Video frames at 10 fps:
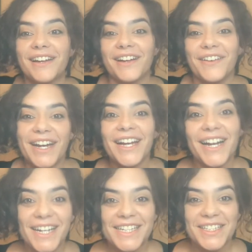All right,
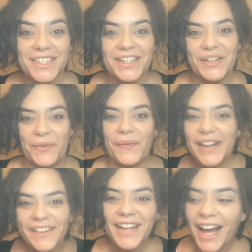guys, we
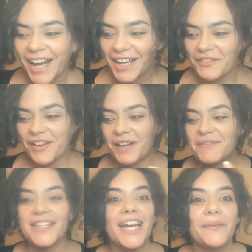are live.
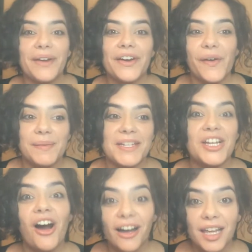Today, we are going to be
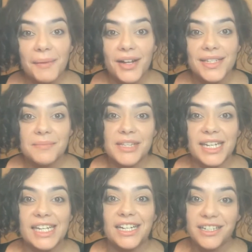talking about some of the
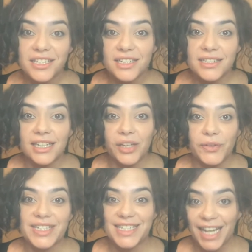deductions that you
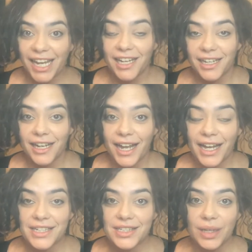can take
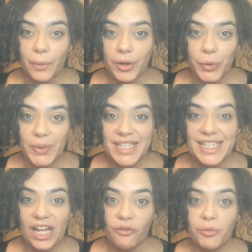as someone who is
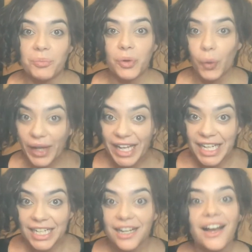
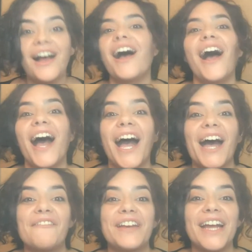self-employed.
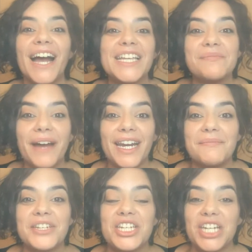And guys, my
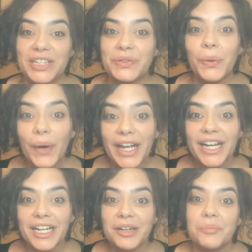name is Shay
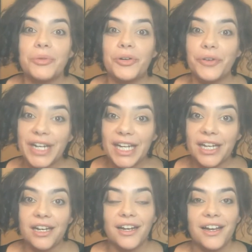Toya
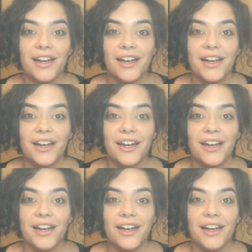Marie.